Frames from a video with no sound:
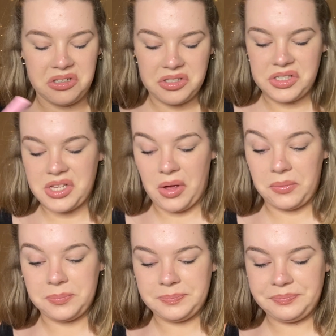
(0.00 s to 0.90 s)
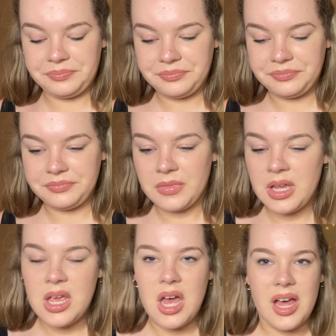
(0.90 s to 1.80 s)
So
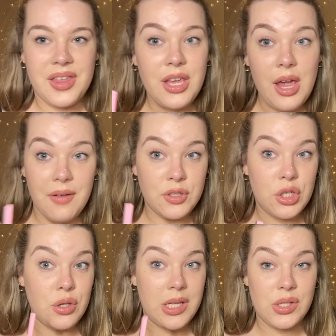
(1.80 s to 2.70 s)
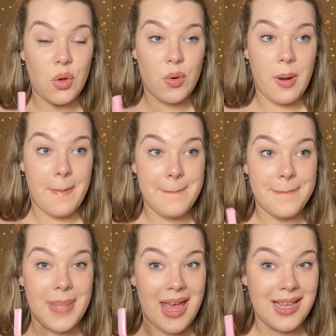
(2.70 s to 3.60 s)
I think you have to do this on
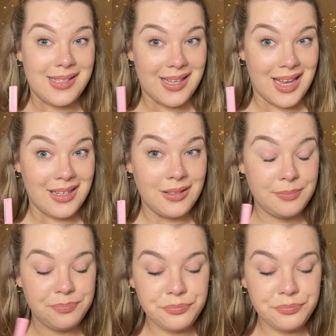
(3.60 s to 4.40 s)
bare skin.